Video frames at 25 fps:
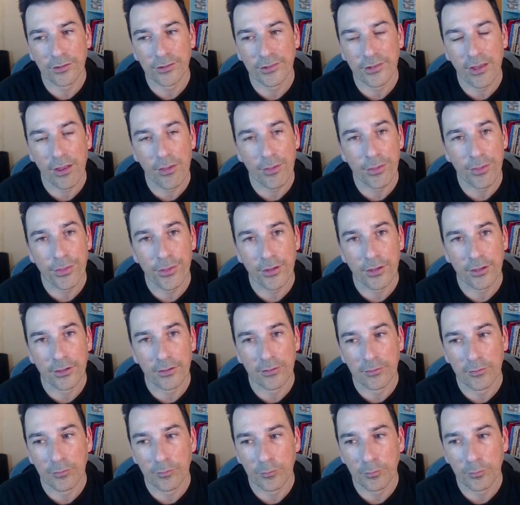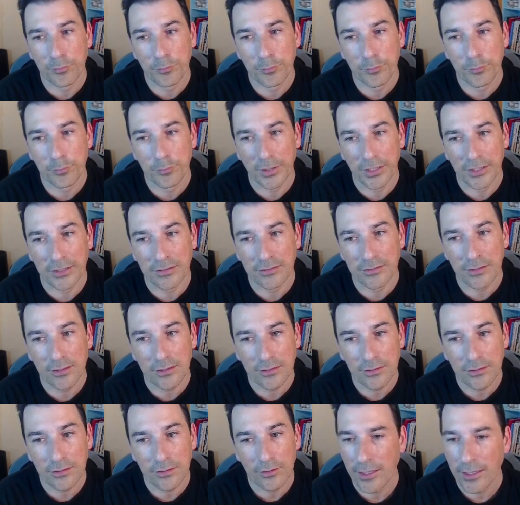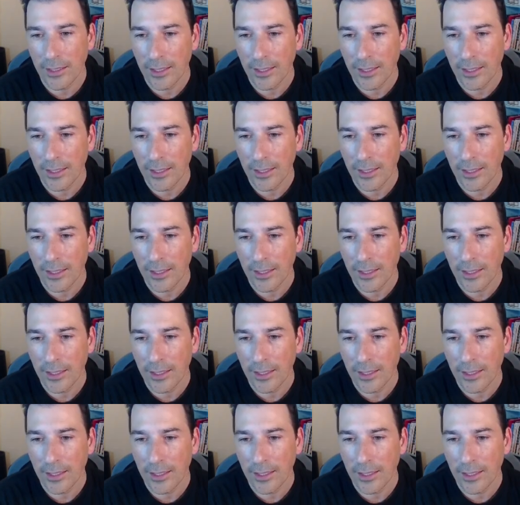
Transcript: something painted.